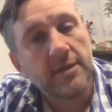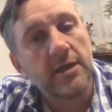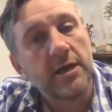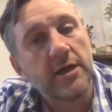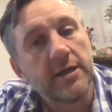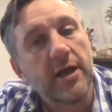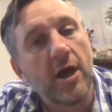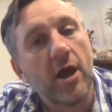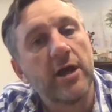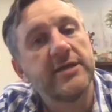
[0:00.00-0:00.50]

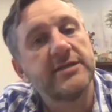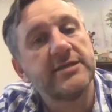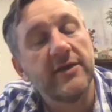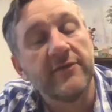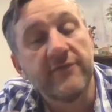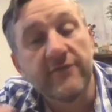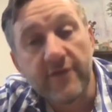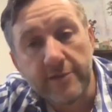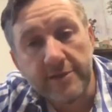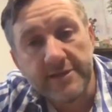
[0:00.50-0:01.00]
An ISA,
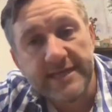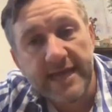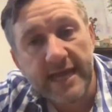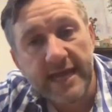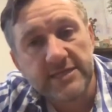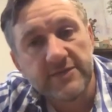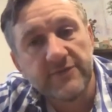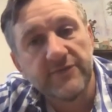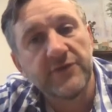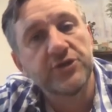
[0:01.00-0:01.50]
very
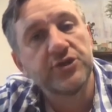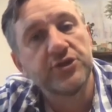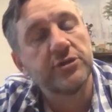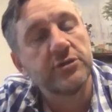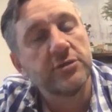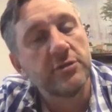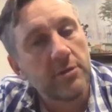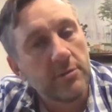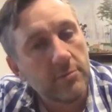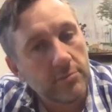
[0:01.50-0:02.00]
tax
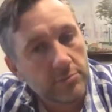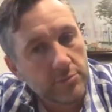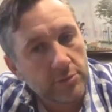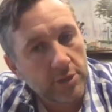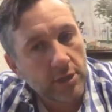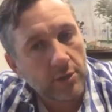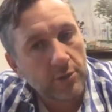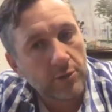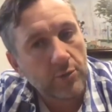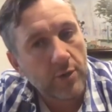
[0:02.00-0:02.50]
efficient,
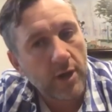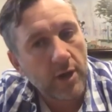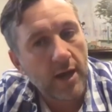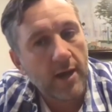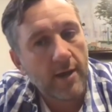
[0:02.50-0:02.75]
no